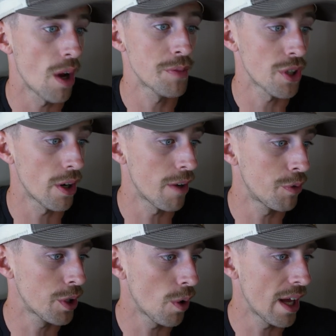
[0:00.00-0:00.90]
or I'm sorry,
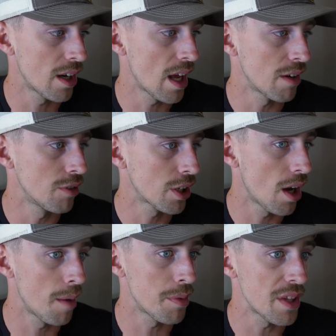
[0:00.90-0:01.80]
if we go ahead and look
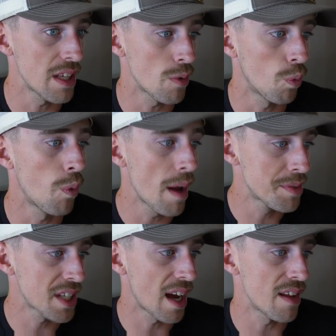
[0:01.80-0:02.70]
up the
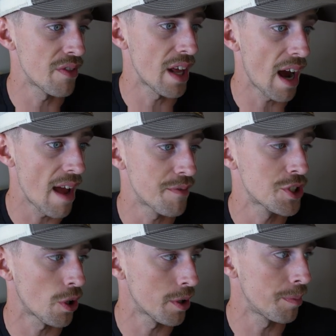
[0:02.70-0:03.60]
website that I have
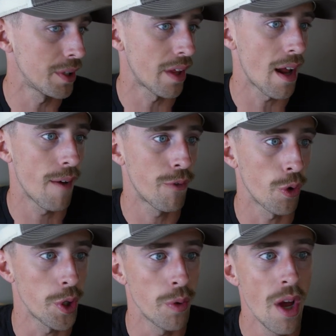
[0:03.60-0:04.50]
started building out
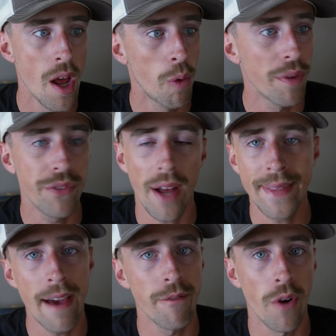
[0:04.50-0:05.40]
for you, we've
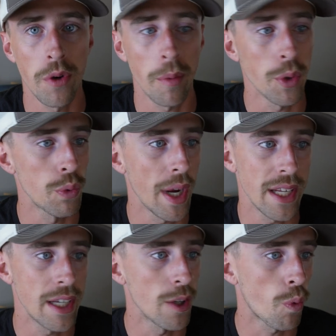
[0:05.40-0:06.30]
got that phone number
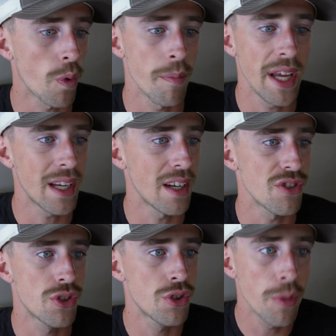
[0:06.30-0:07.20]
right here. We're making it
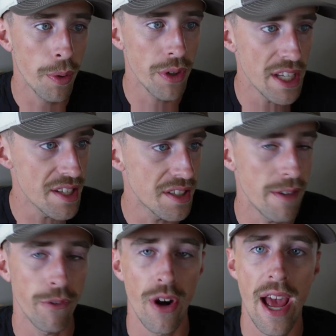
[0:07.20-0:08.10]
super
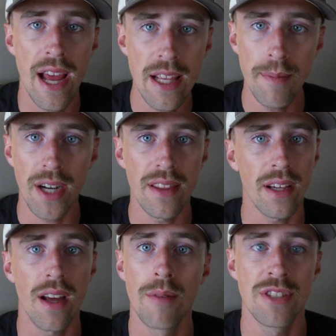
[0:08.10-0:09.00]
easy for anybody
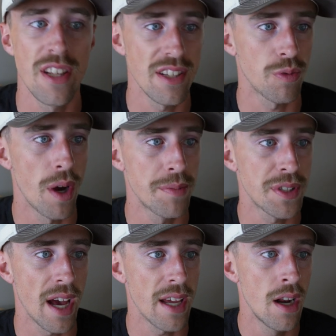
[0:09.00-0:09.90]
that comes to this
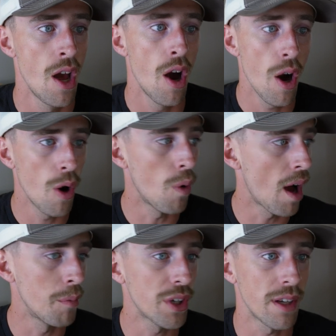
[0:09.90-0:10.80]
website. Oh,
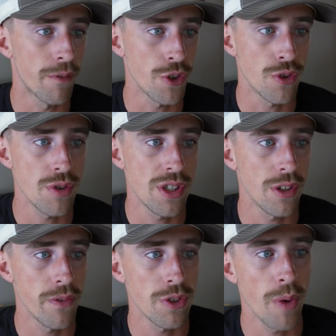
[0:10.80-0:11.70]
I'm looking for tree
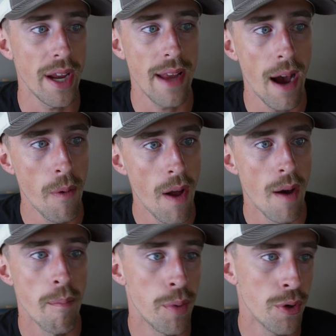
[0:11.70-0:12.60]
service right now.
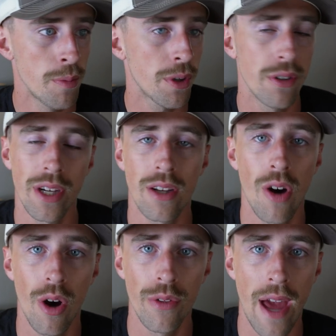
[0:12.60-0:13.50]
Boom, click
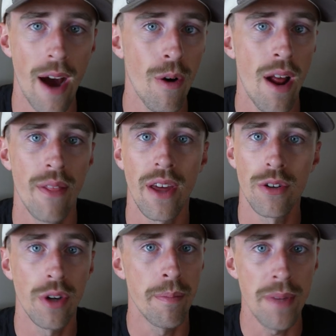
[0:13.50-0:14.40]
call now.
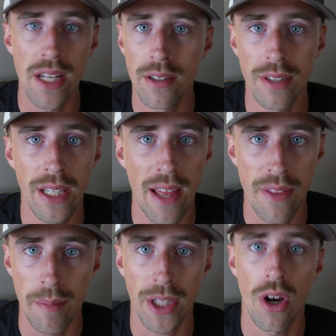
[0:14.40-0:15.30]
That'll immediately get
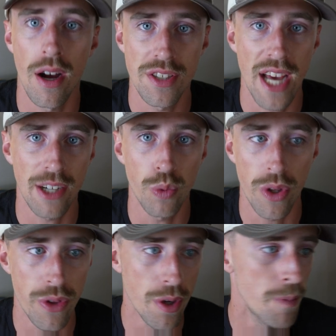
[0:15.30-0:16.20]
them in contact
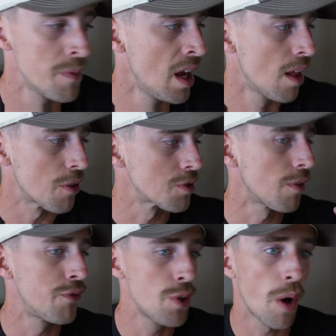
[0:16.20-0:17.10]
with you. There's
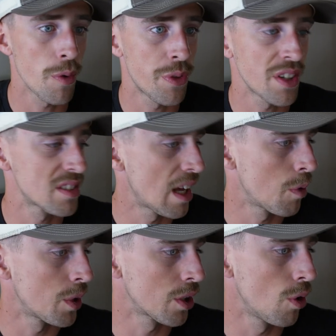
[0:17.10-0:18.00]
a few other things that I
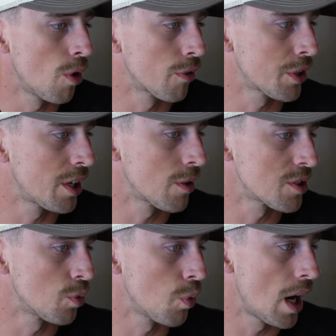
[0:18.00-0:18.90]
want to go over here
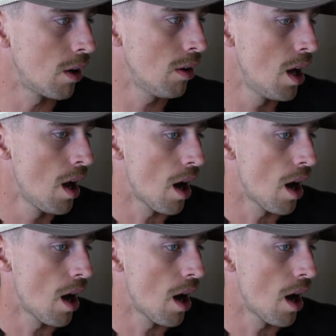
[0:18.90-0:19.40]
as well.